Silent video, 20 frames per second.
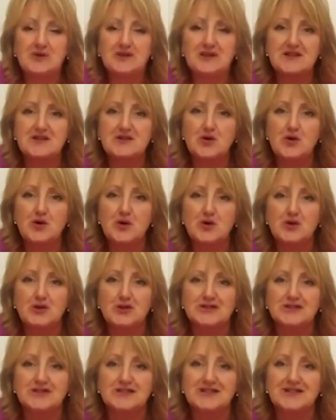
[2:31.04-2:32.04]
Do you know what it's
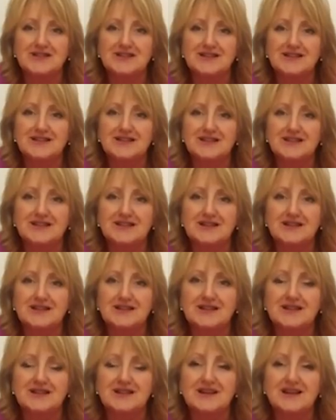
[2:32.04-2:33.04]
called?
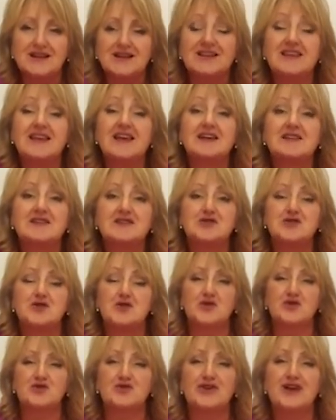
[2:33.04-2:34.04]

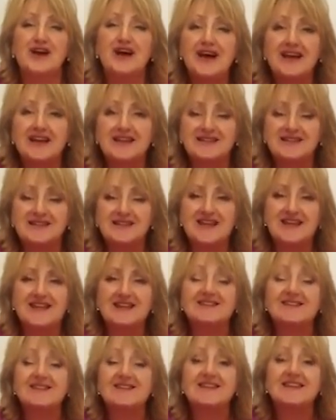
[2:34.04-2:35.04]
Yes, you're
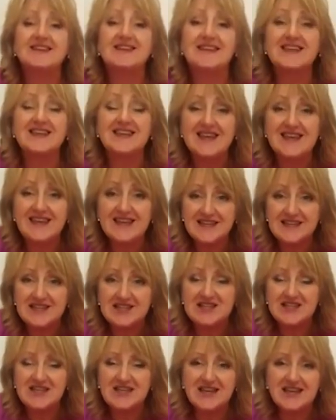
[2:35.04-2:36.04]
right. It's the
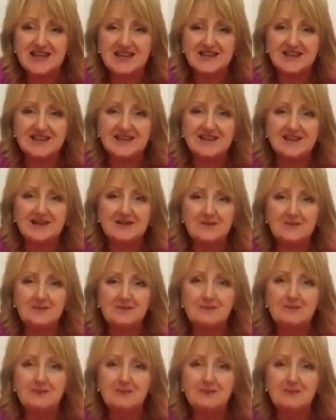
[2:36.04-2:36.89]
kitchen.